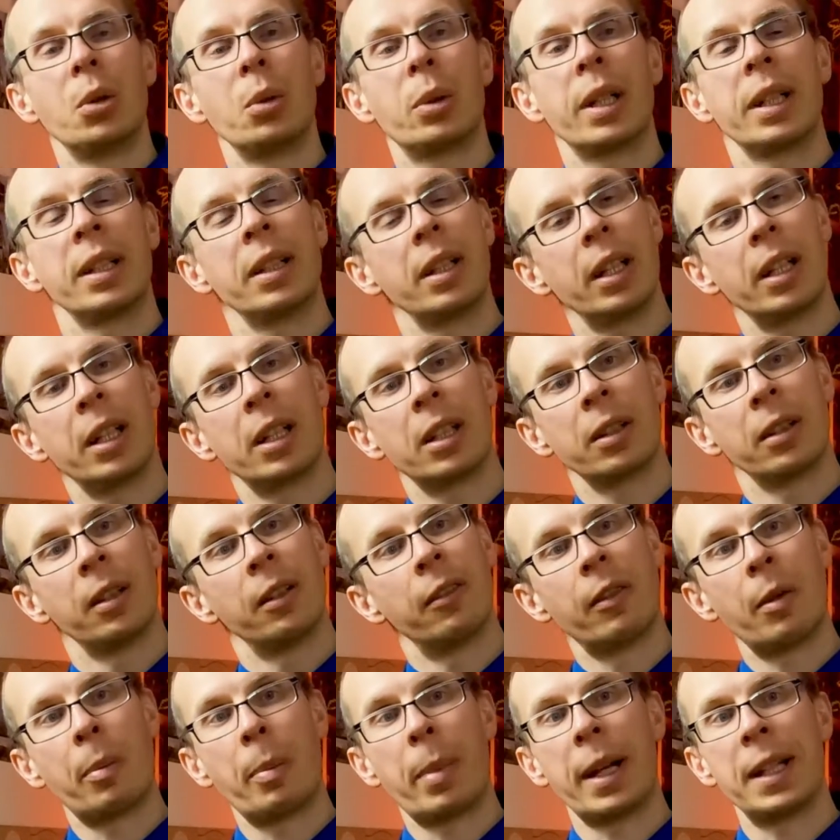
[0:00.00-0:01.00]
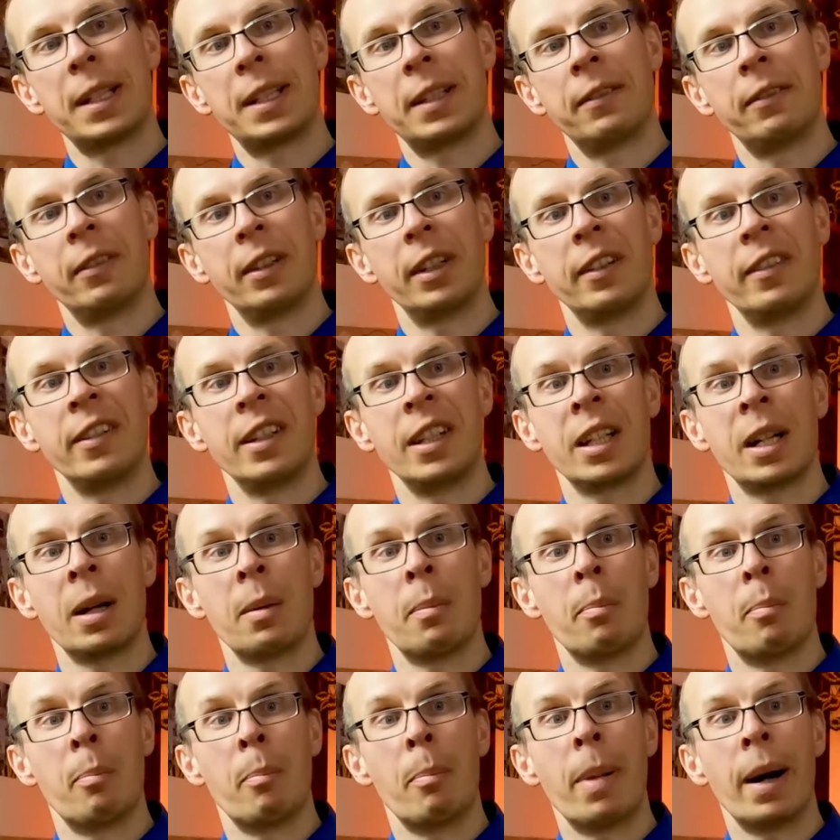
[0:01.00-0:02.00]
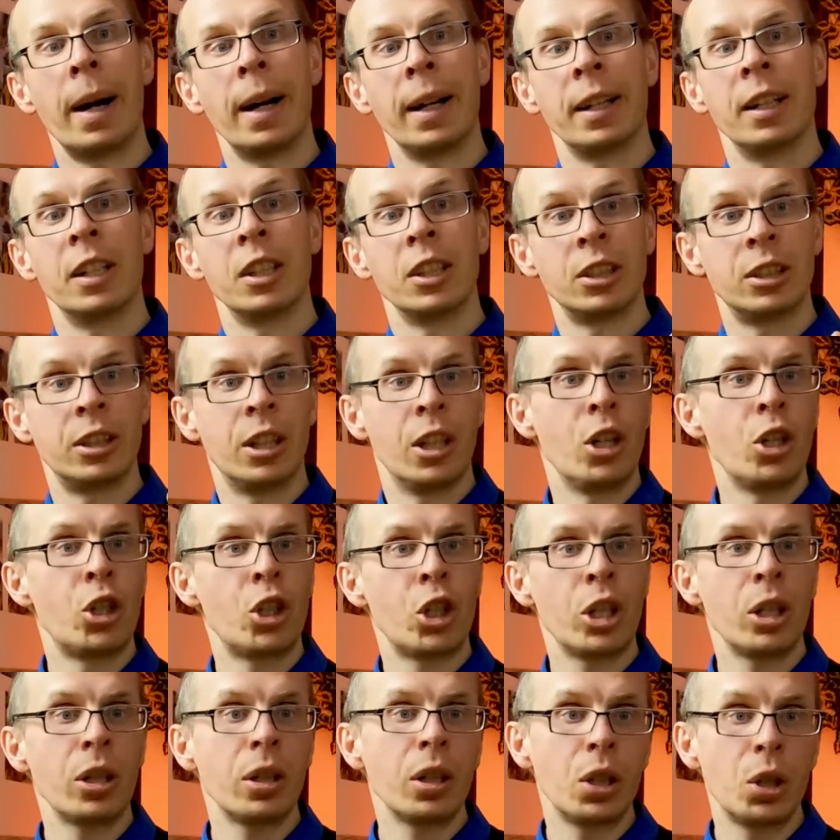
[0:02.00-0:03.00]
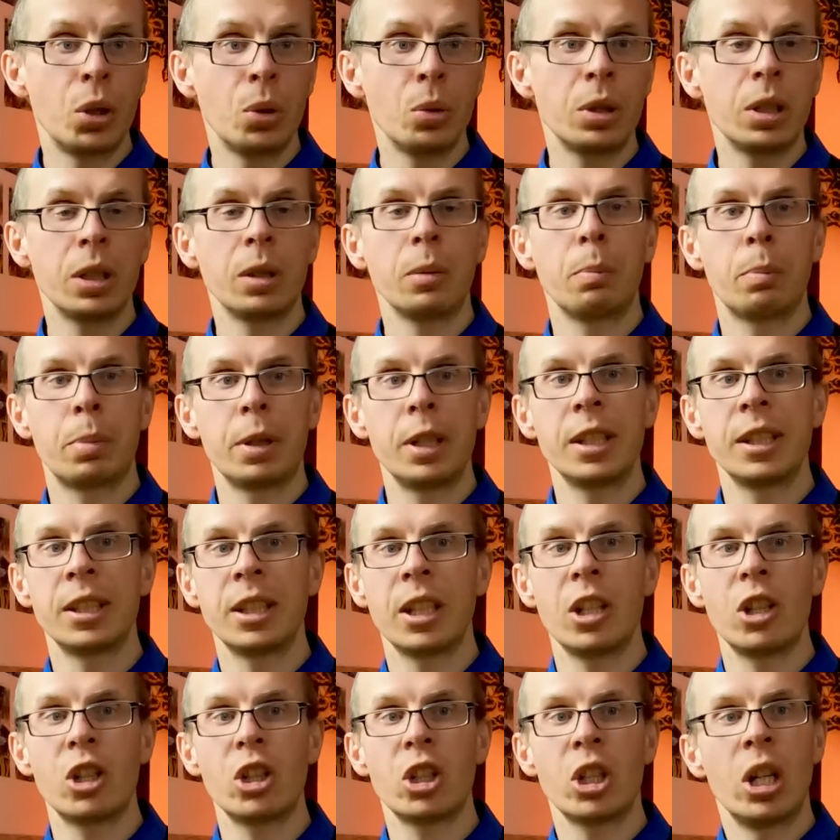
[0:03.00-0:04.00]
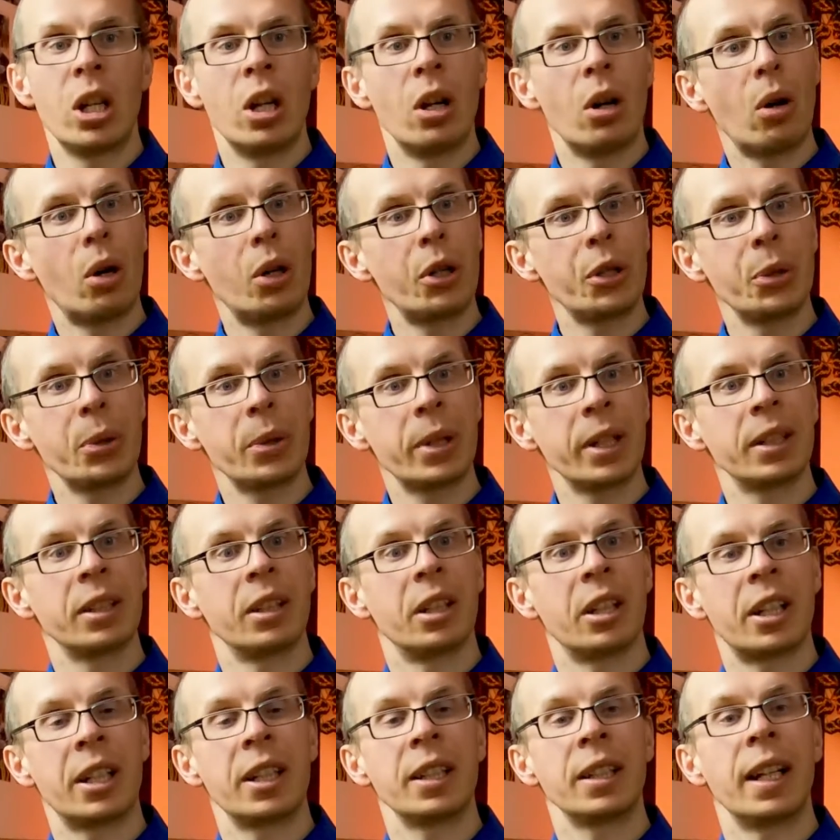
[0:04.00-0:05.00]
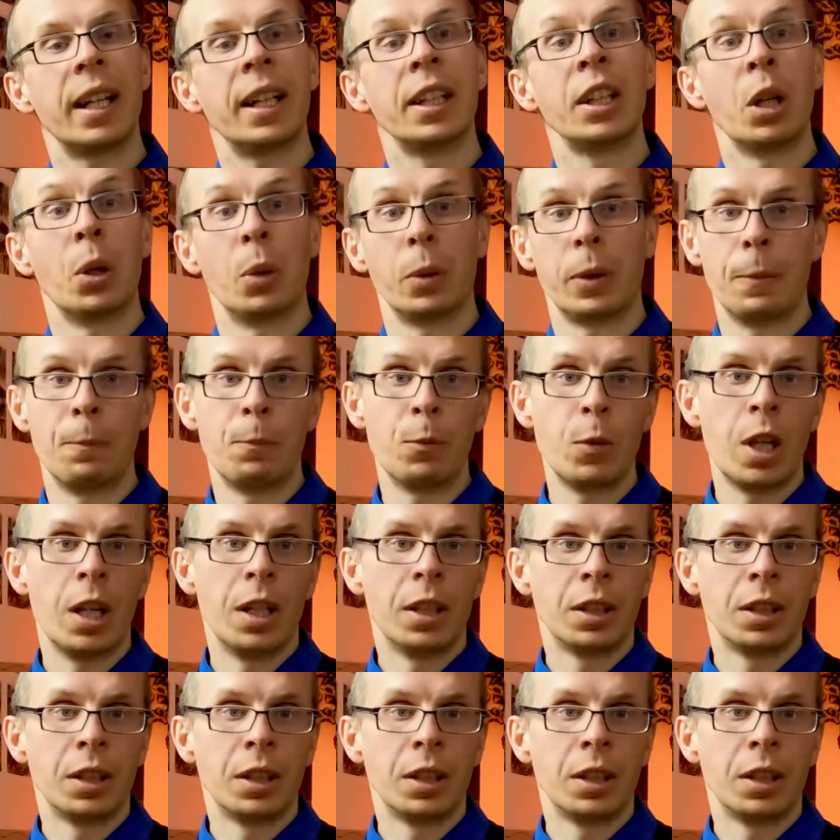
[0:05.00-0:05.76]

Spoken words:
You can earn the passive income by searching using PreSearch, or you can run a node.